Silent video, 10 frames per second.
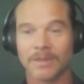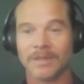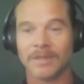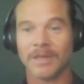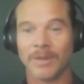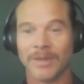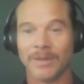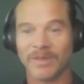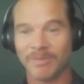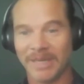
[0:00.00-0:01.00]
and
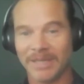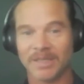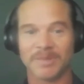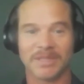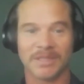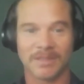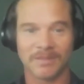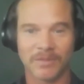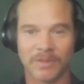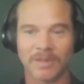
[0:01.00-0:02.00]
we've been in a position
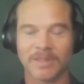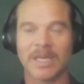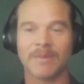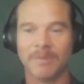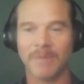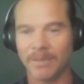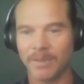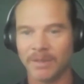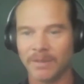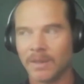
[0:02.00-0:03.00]
for a long time, and
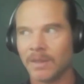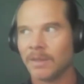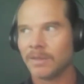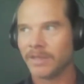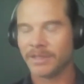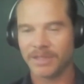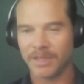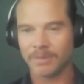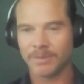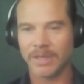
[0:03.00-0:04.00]
maybe
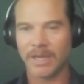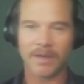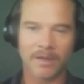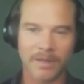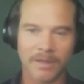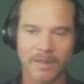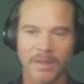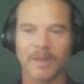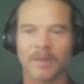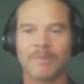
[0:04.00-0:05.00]
leadership's not our
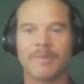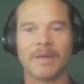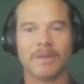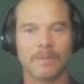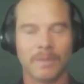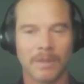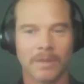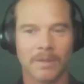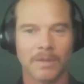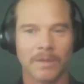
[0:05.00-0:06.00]
thing, but
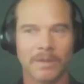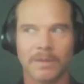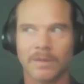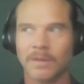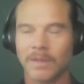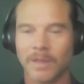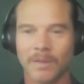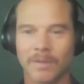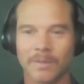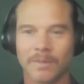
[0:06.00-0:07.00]
you
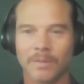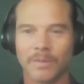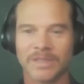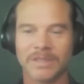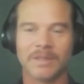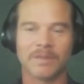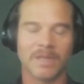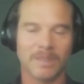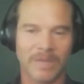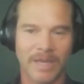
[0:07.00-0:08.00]
know, we're still
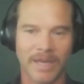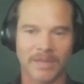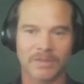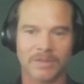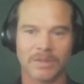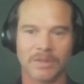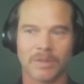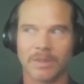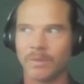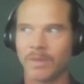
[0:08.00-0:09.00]
going to be asked to do
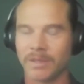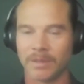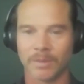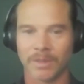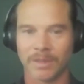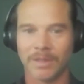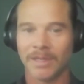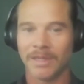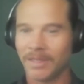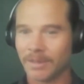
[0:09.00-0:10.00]
it, whether we're
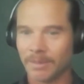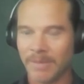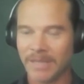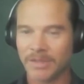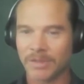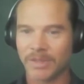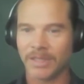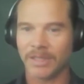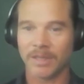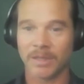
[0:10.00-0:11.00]
either
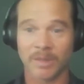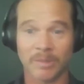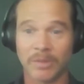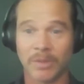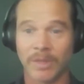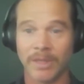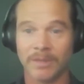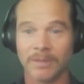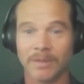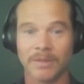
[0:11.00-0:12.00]
mentoring a younger
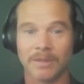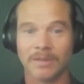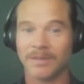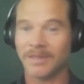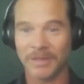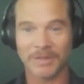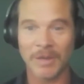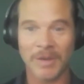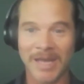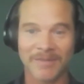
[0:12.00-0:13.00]
employee, you
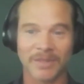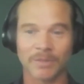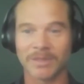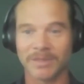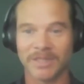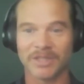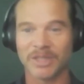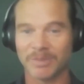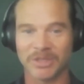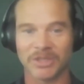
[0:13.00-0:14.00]
don't have any real
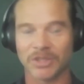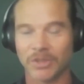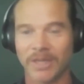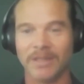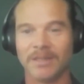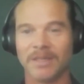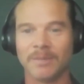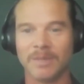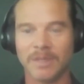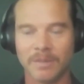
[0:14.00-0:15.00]
leadership, but you're training them.